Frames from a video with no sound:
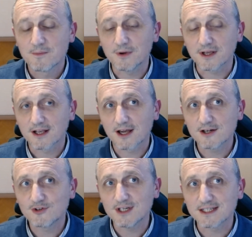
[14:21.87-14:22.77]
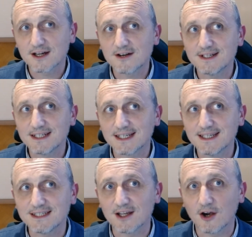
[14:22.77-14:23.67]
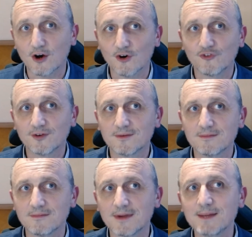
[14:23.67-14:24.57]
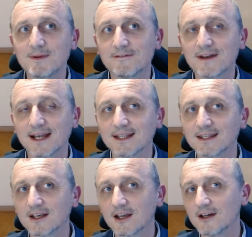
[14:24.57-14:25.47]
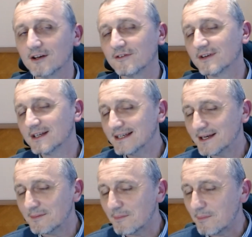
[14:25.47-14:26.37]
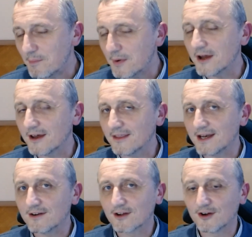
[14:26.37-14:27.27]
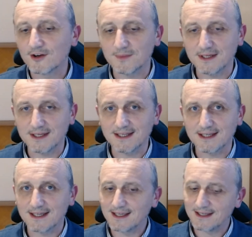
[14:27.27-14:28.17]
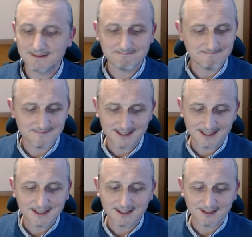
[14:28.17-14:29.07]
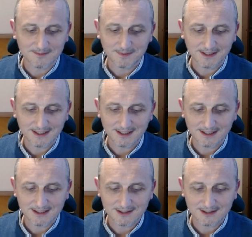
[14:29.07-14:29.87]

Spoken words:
But countries are in danger of maybe flattening the curve, but their economy is going to be in dire